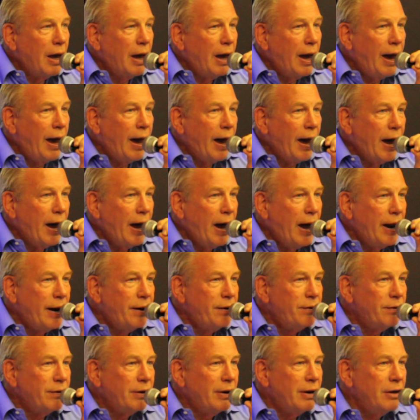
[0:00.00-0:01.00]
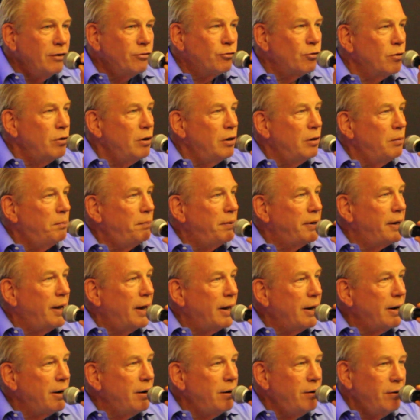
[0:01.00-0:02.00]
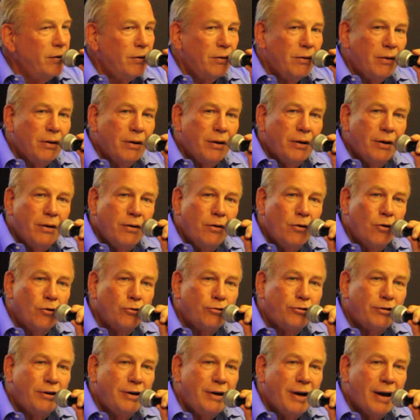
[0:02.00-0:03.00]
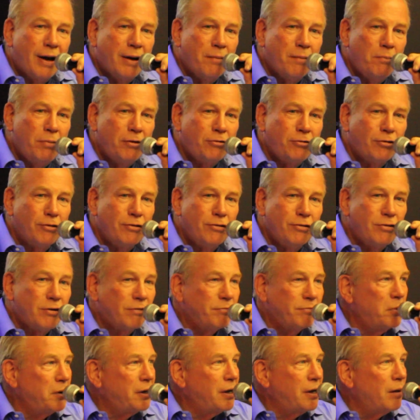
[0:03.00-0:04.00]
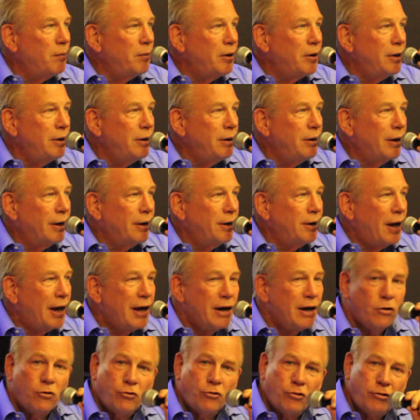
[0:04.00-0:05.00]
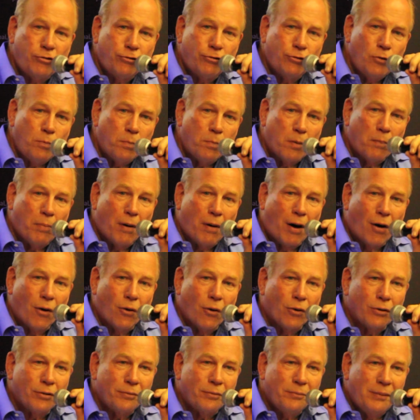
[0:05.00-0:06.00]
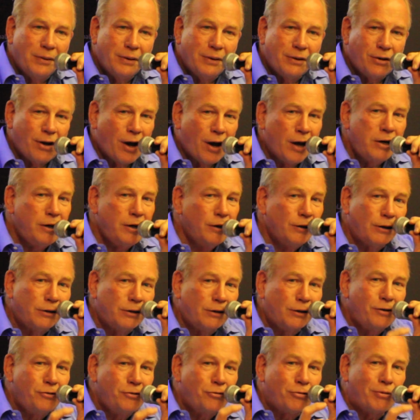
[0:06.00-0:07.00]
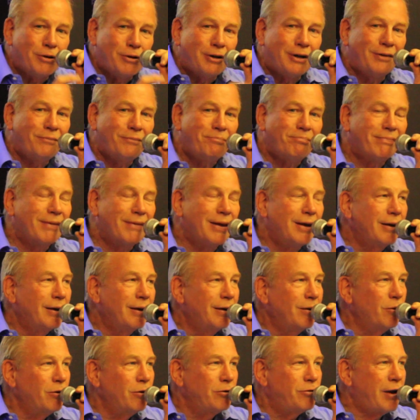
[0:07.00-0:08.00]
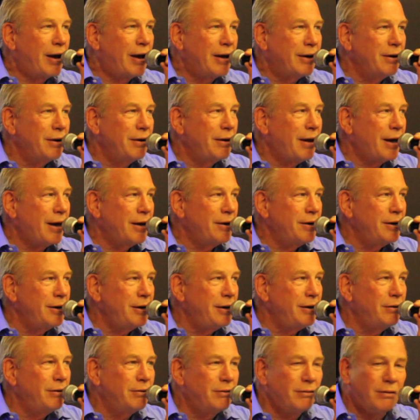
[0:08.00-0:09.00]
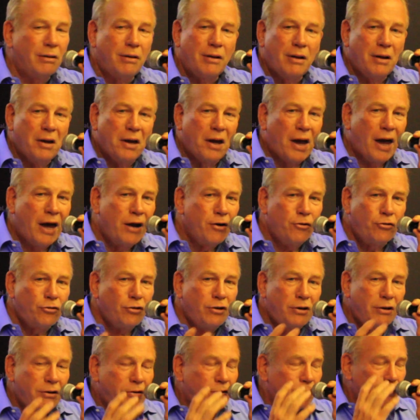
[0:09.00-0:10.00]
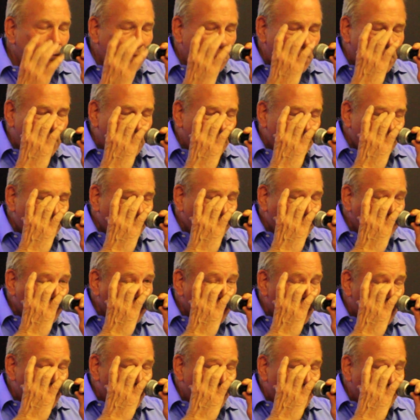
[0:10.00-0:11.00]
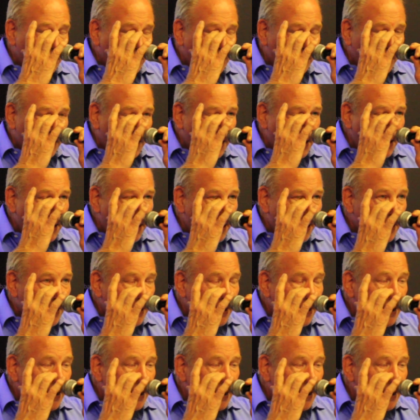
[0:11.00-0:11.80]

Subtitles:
And Israel began nursing ambitions of becoming an energy superpower, tiny little Israel, which hadn't had any energy to speak of its own until then.